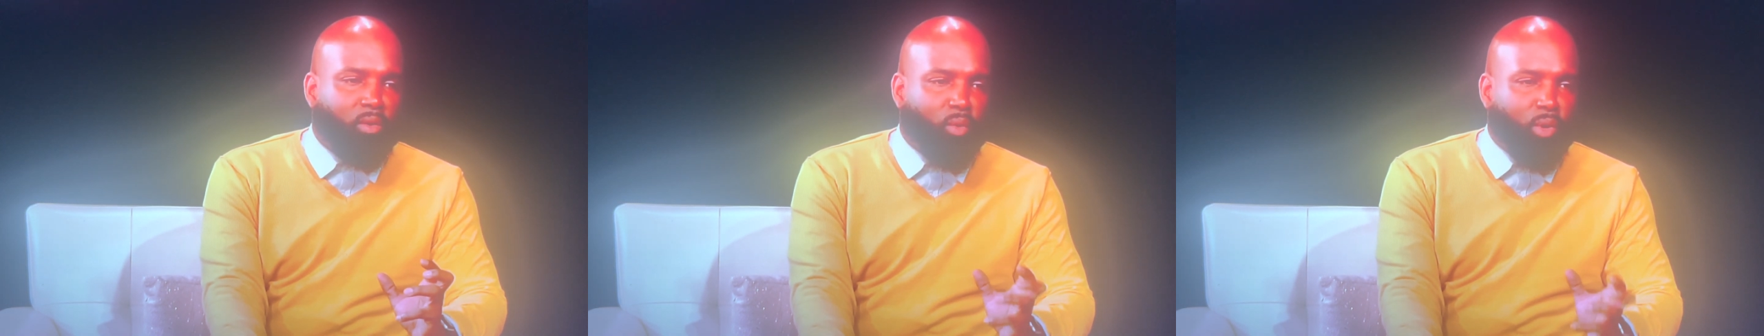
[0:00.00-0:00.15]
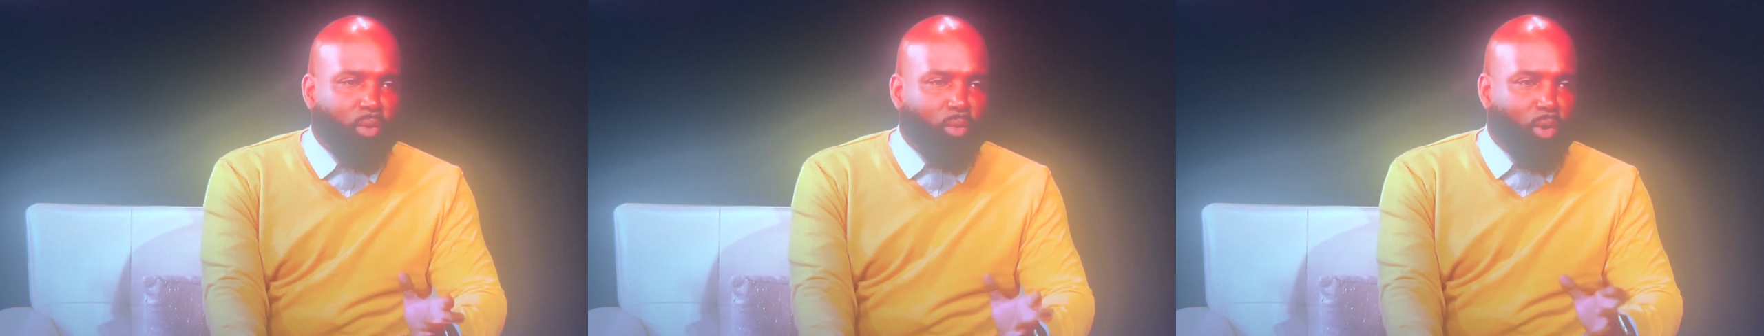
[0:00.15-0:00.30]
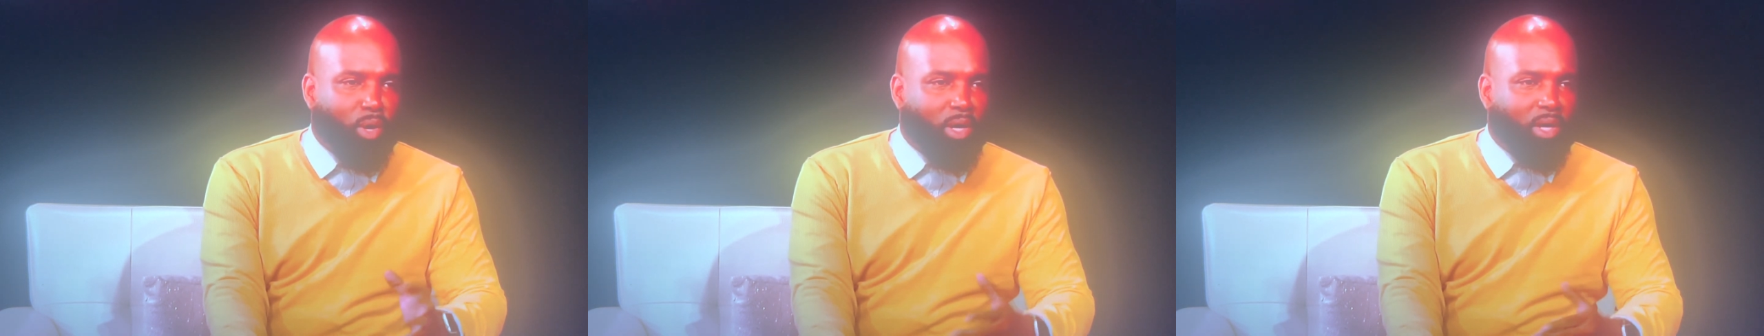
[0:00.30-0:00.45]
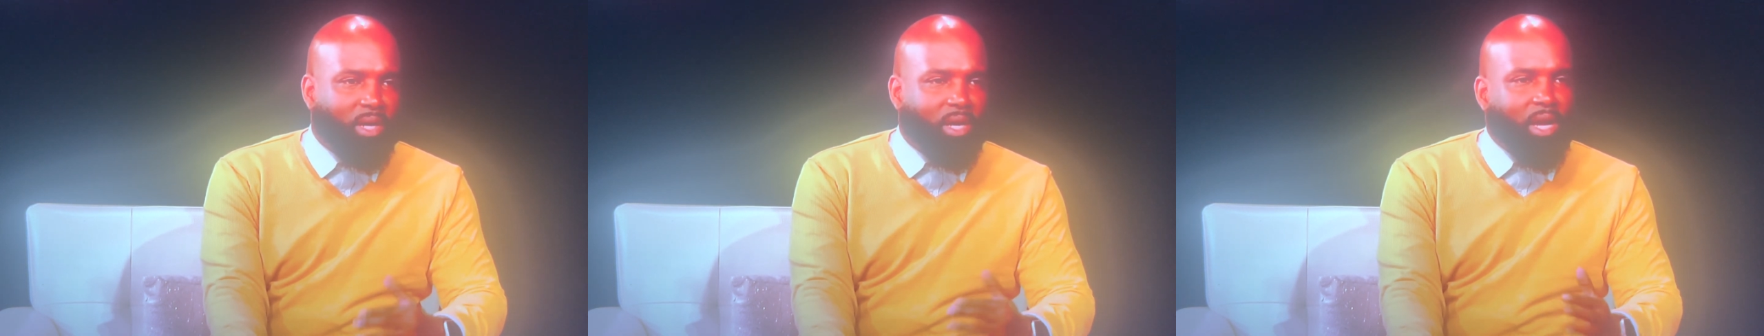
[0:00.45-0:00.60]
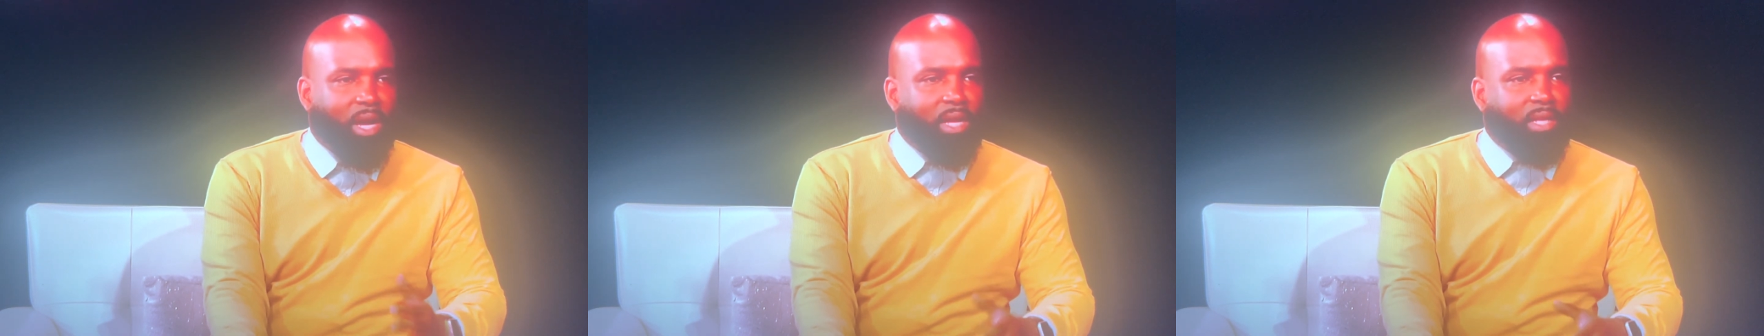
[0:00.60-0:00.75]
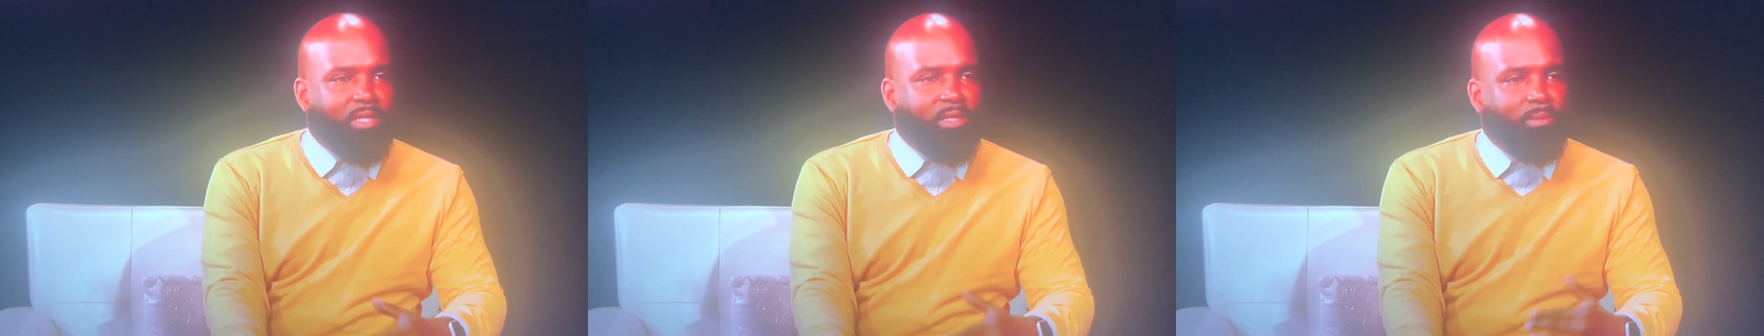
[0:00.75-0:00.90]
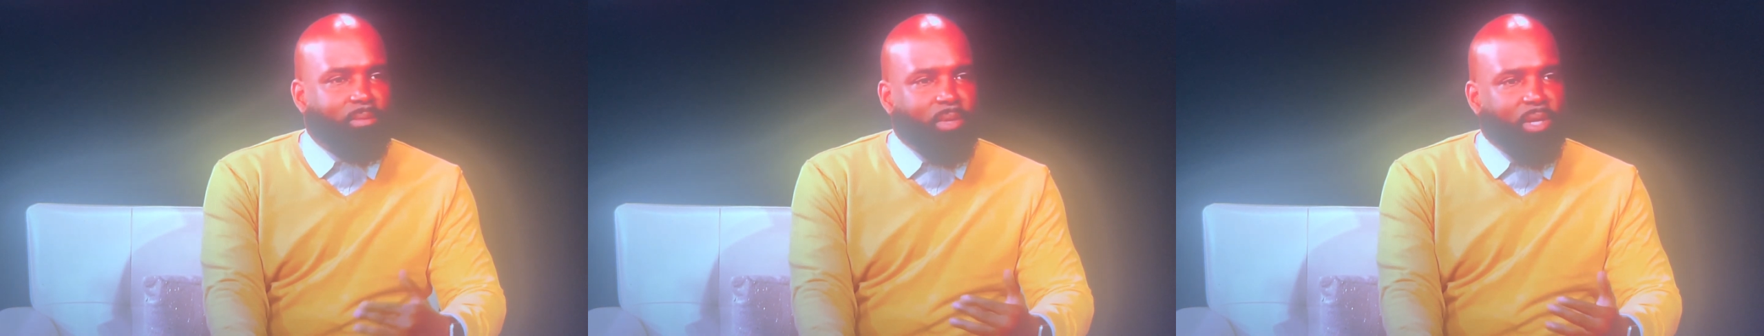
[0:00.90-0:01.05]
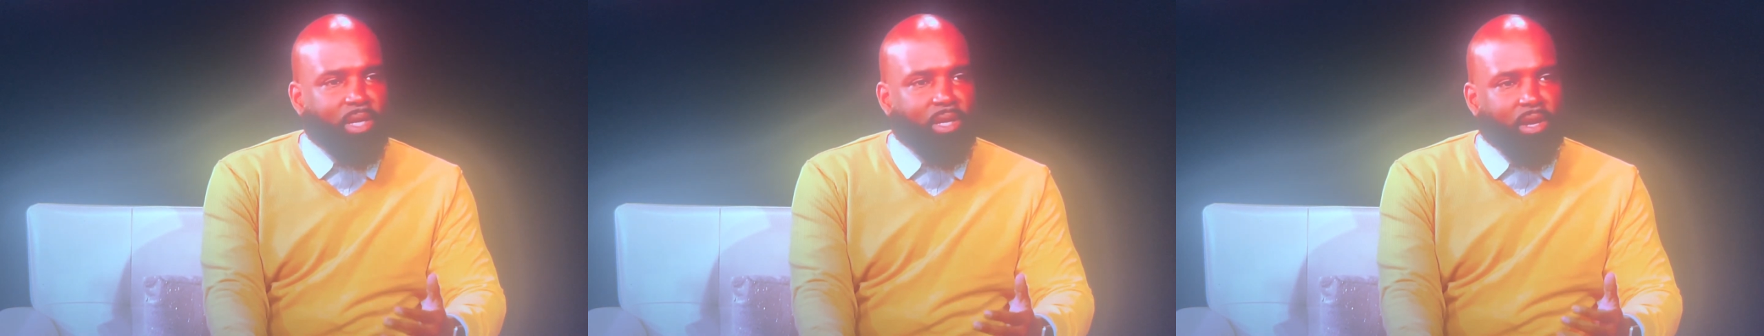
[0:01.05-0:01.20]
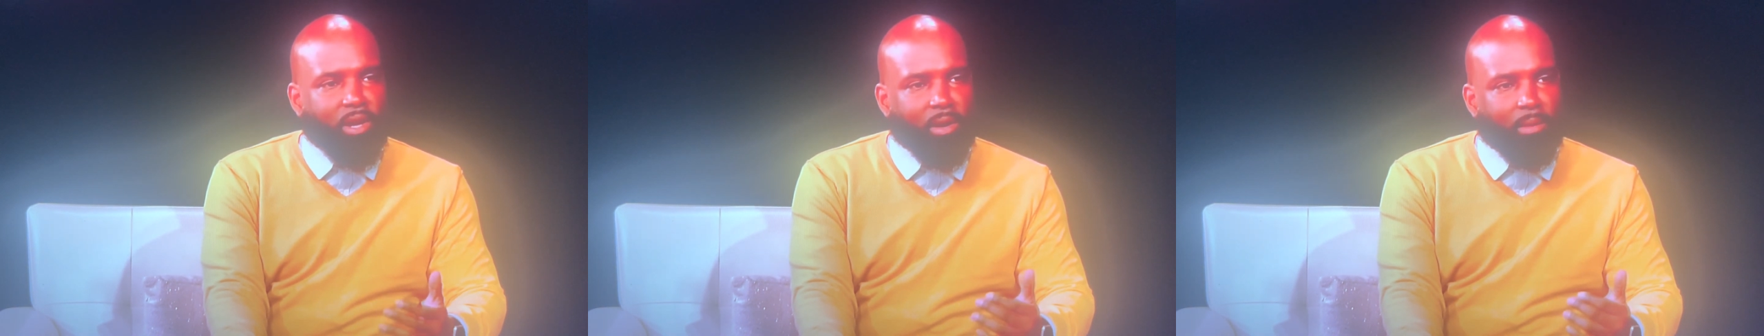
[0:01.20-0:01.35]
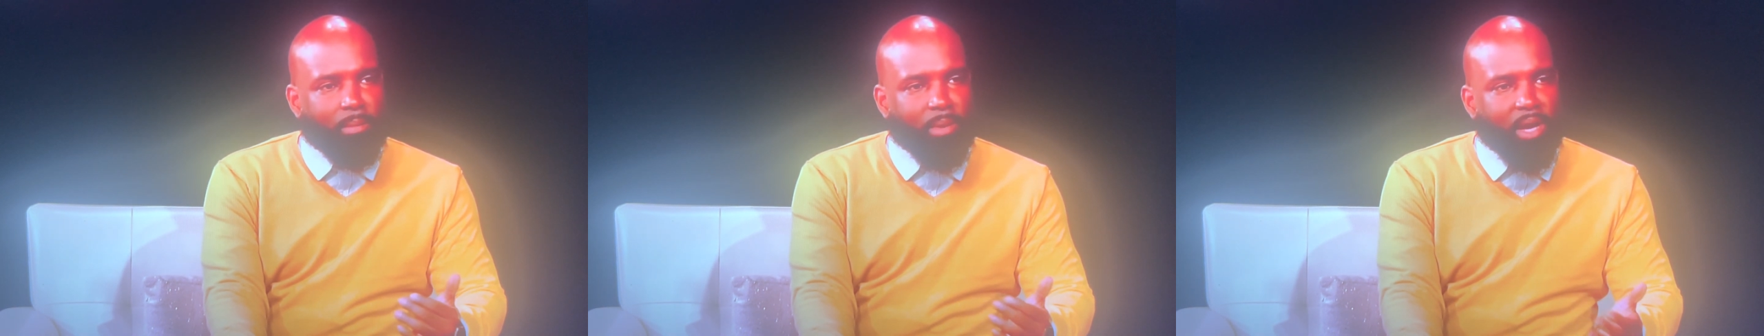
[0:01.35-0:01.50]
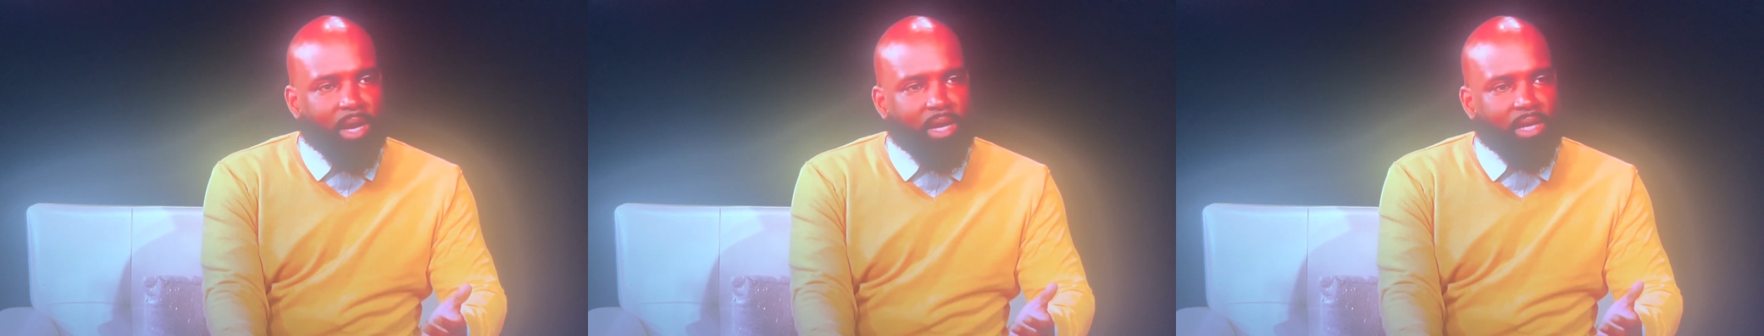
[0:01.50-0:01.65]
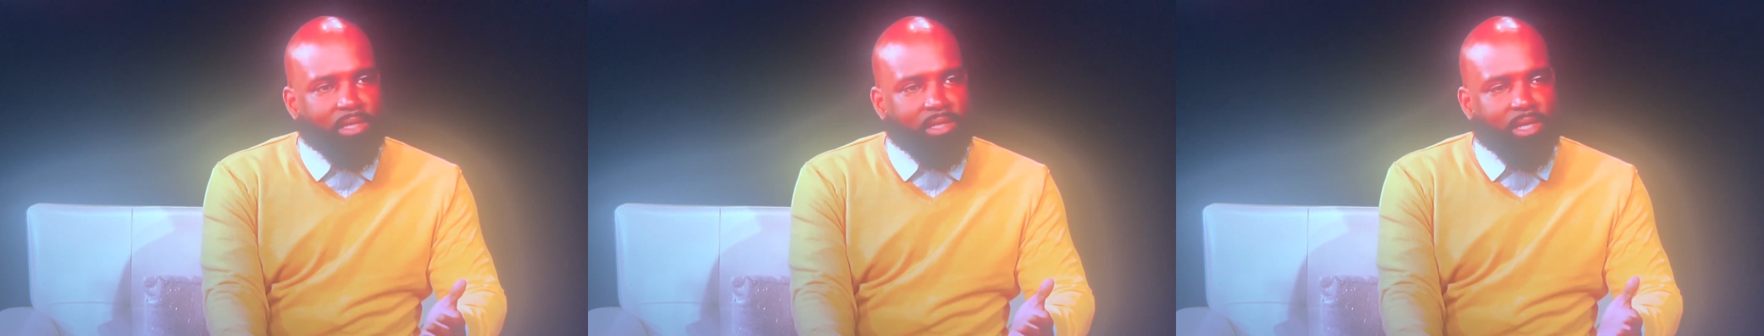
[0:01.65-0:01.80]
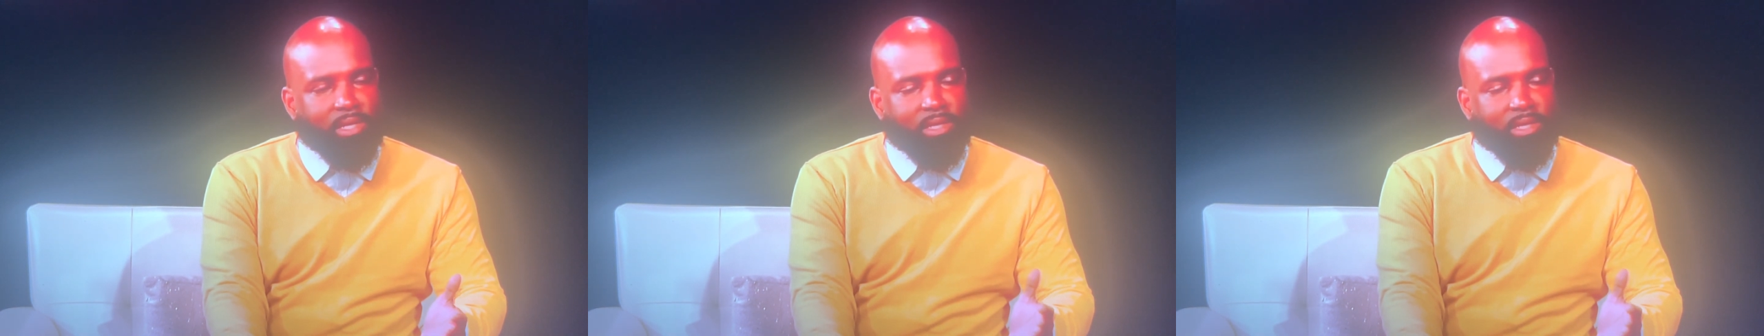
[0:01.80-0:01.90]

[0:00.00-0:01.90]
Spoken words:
we want God to be in our minds.